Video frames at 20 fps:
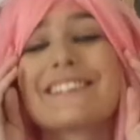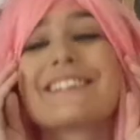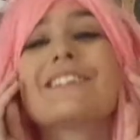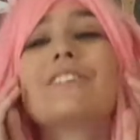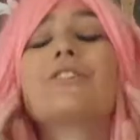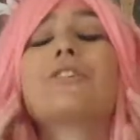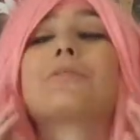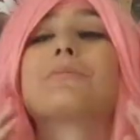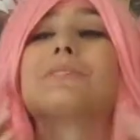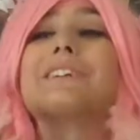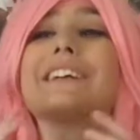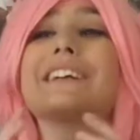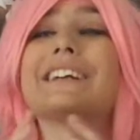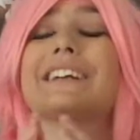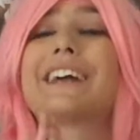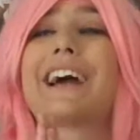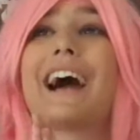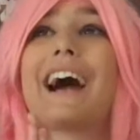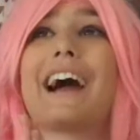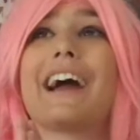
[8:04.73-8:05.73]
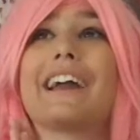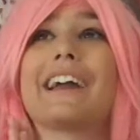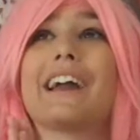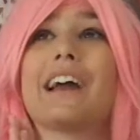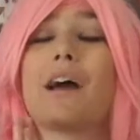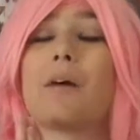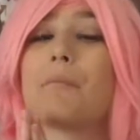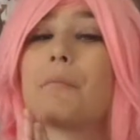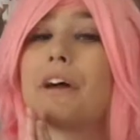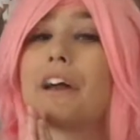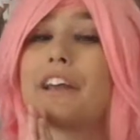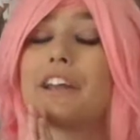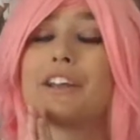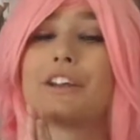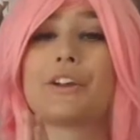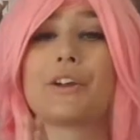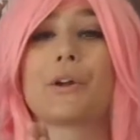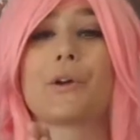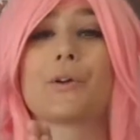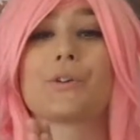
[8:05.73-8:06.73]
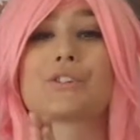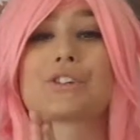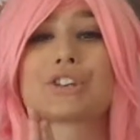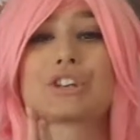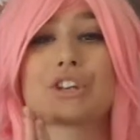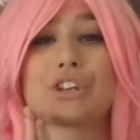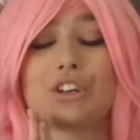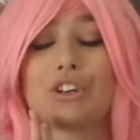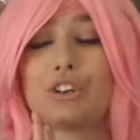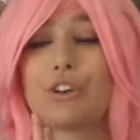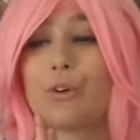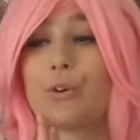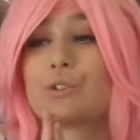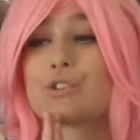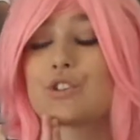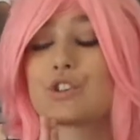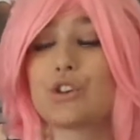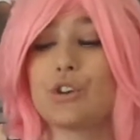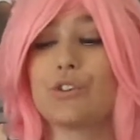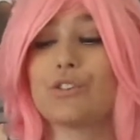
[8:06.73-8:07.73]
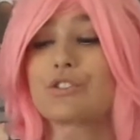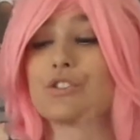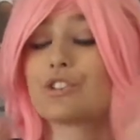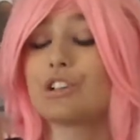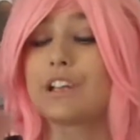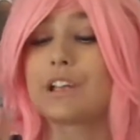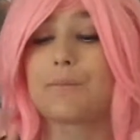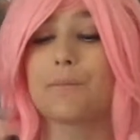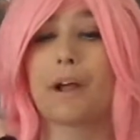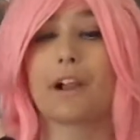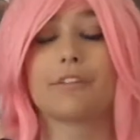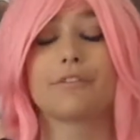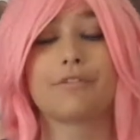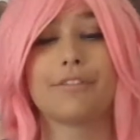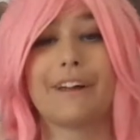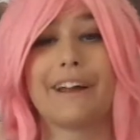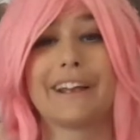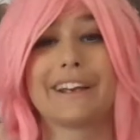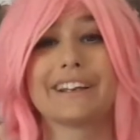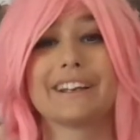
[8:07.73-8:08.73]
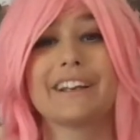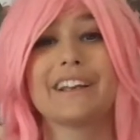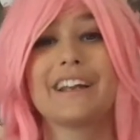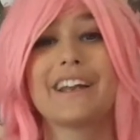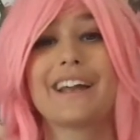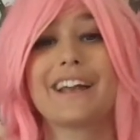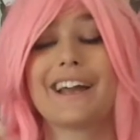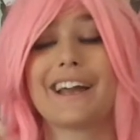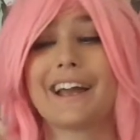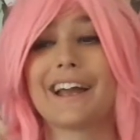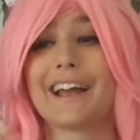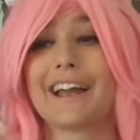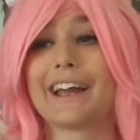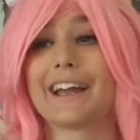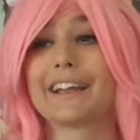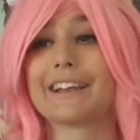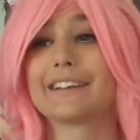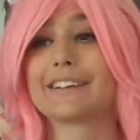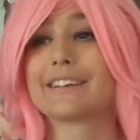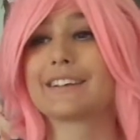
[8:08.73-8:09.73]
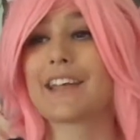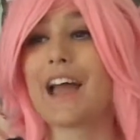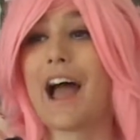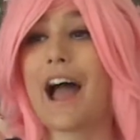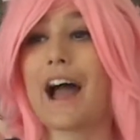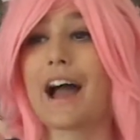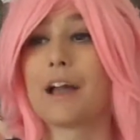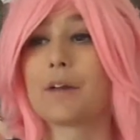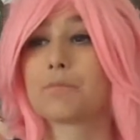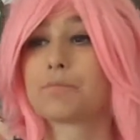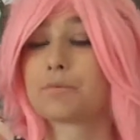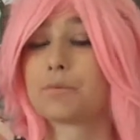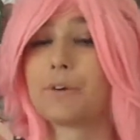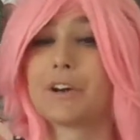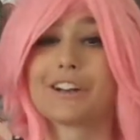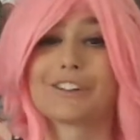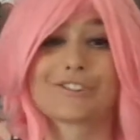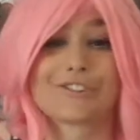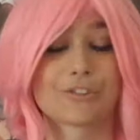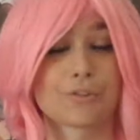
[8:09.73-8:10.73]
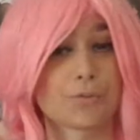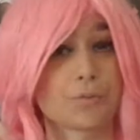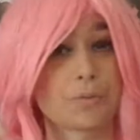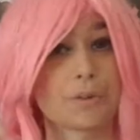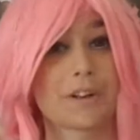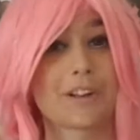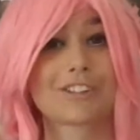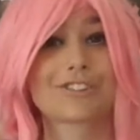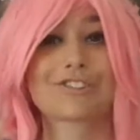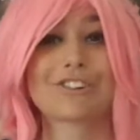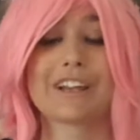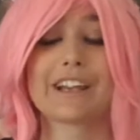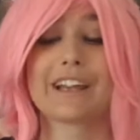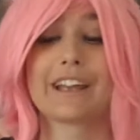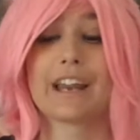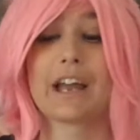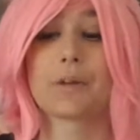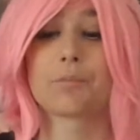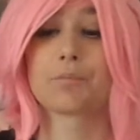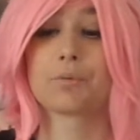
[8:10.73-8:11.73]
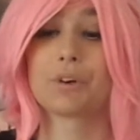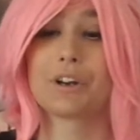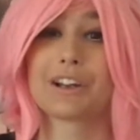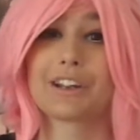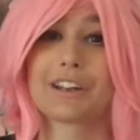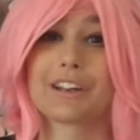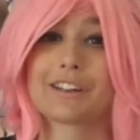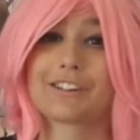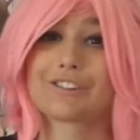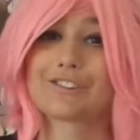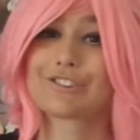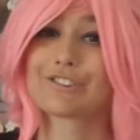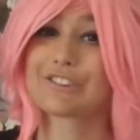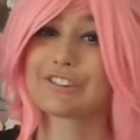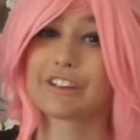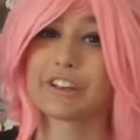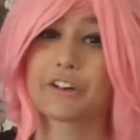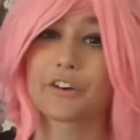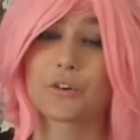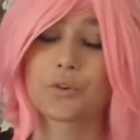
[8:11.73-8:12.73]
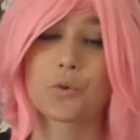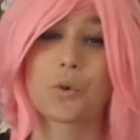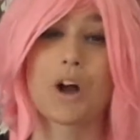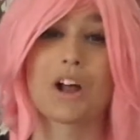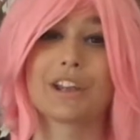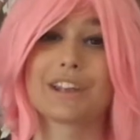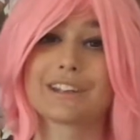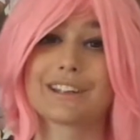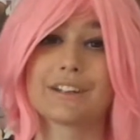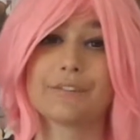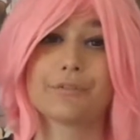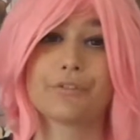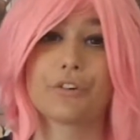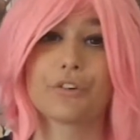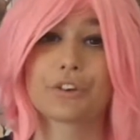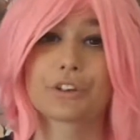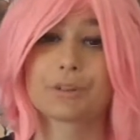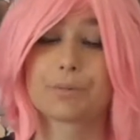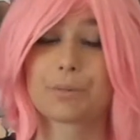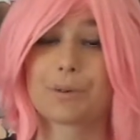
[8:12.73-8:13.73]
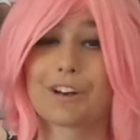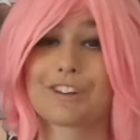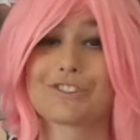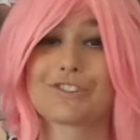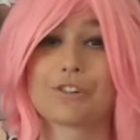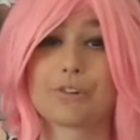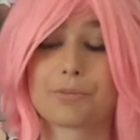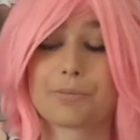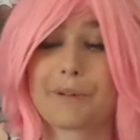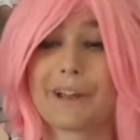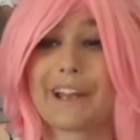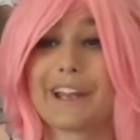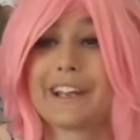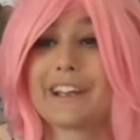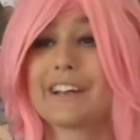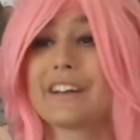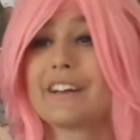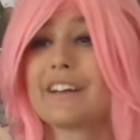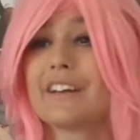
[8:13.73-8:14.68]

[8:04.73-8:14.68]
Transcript: normally I am a huge, huge, huge L-Email fan and I praise their wigs and I praise their quality for the price they're paying.